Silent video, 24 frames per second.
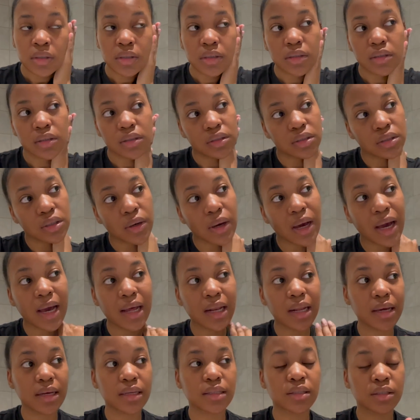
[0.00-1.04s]
So I
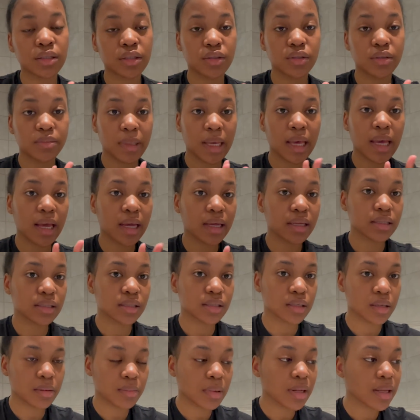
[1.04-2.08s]
like to use my hands to
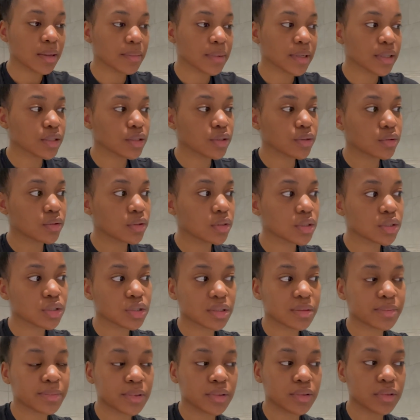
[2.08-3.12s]
apply my toner
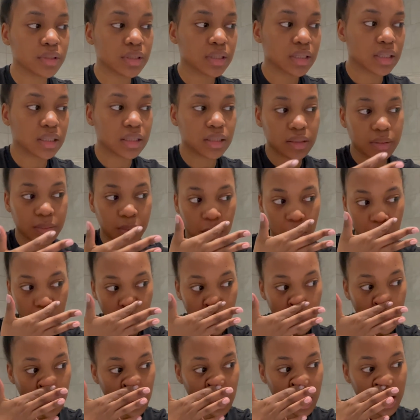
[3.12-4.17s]
just because it's
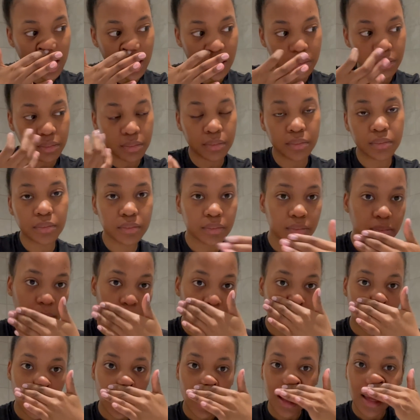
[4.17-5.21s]
more
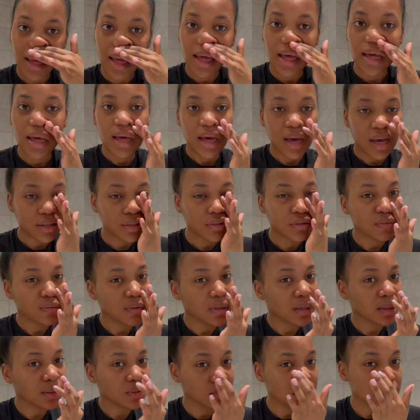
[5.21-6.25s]
I just feel
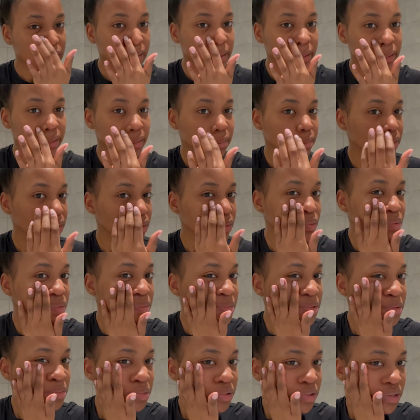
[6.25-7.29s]
like your skin absorbs
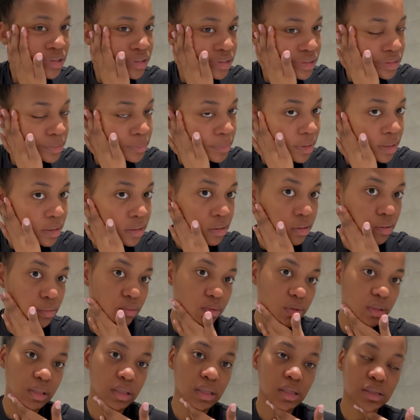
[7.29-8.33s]
products better
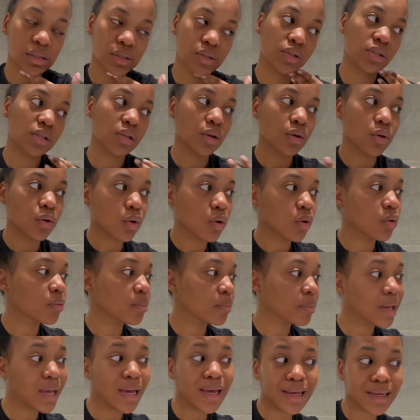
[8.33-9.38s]
rather than using a cotton
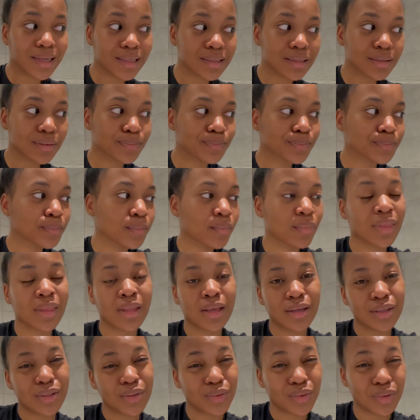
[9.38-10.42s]
pad.
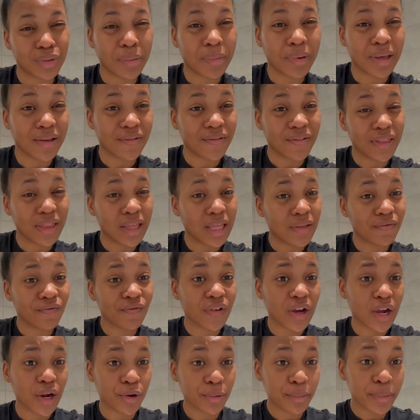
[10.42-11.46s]
It's also better for the
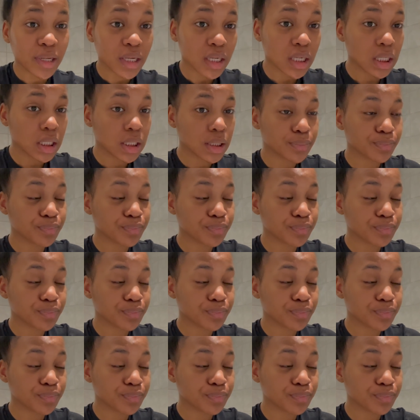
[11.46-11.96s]
environment.